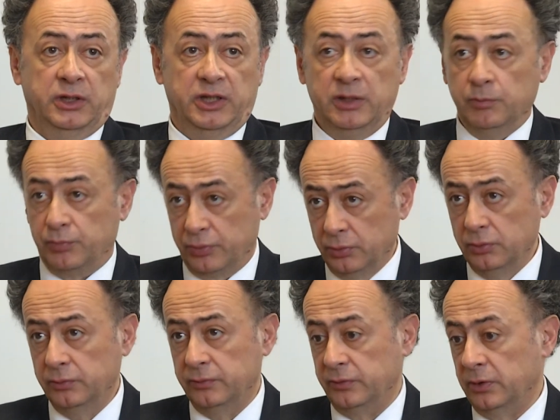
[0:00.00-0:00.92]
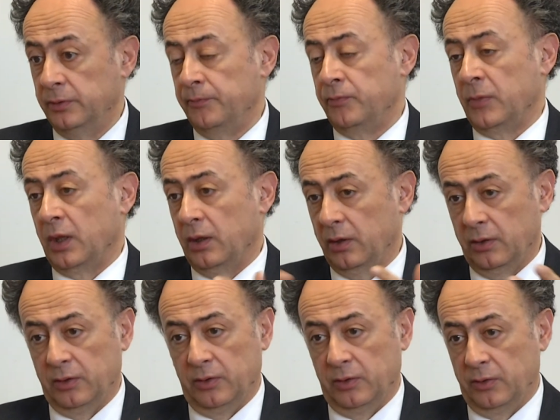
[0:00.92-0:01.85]
improve
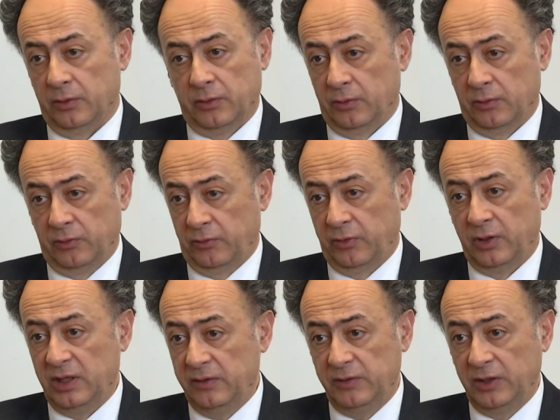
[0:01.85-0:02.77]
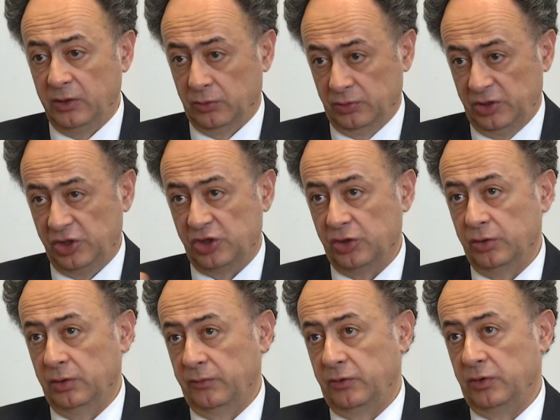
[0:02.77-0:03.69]
the living
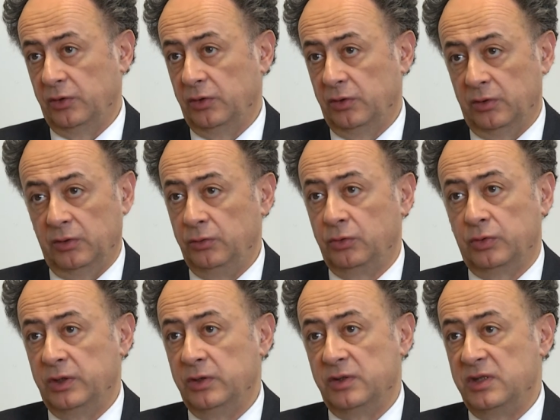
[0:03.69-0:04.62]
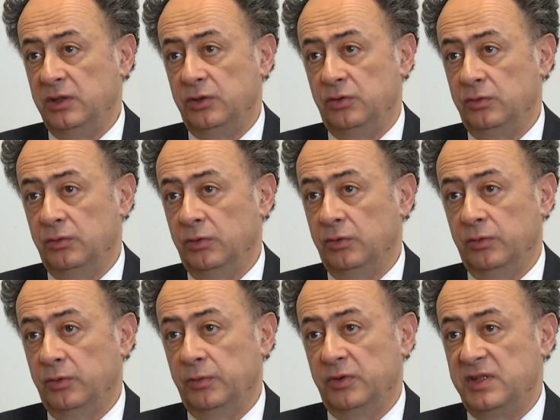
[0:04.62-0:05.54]
condition of the Ukrainian
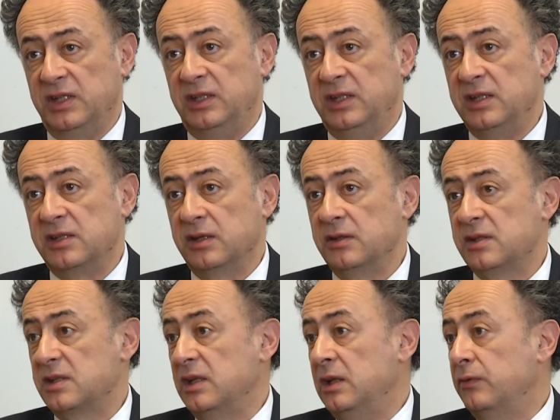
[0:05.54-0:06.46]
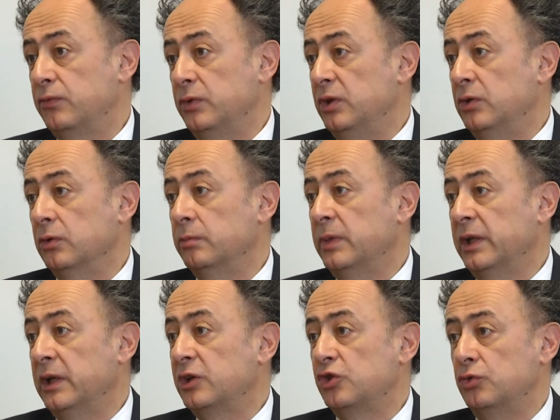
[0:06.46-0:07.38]
citizens if we don't
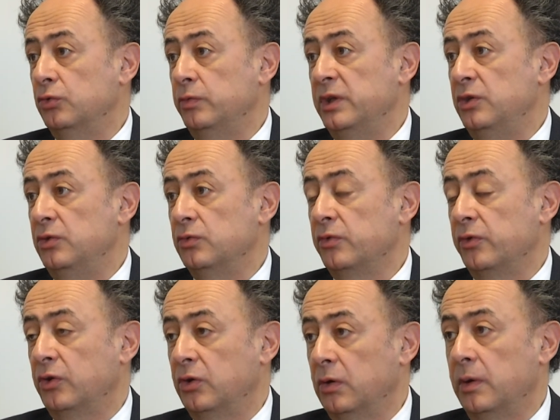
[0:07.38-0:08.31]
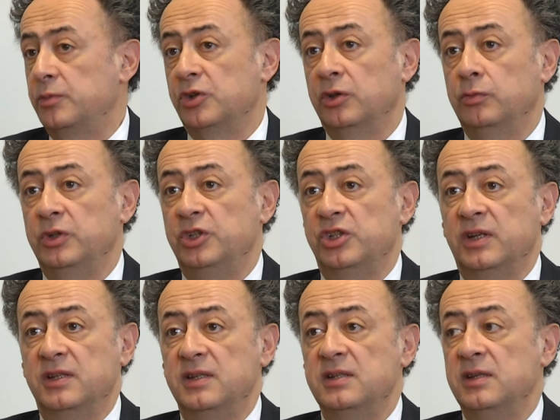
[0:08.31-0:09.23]
manage to reduce the corruption which
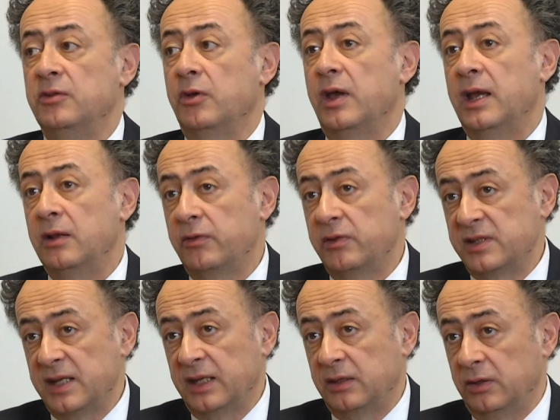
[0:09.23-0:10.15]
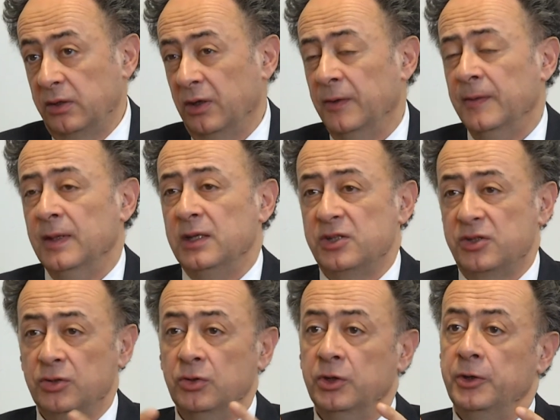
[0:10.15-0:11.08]
exists in the health sector.
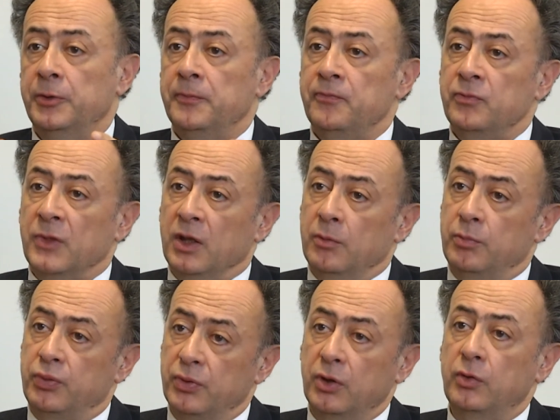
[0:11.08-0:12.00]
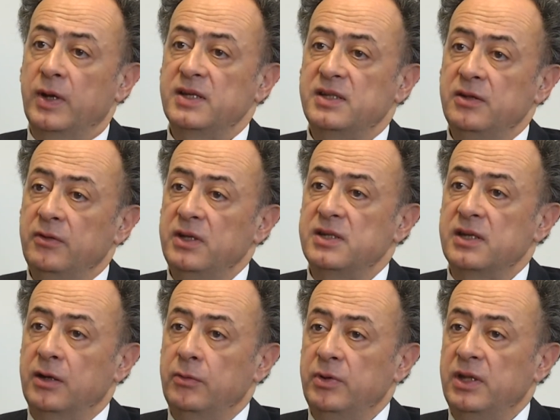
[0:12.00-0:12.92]
So progress in this
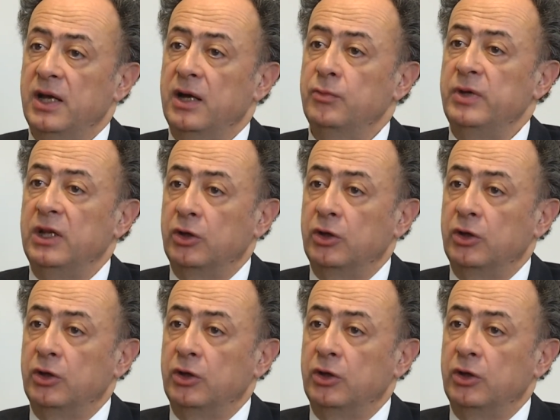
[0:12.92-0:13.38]
area will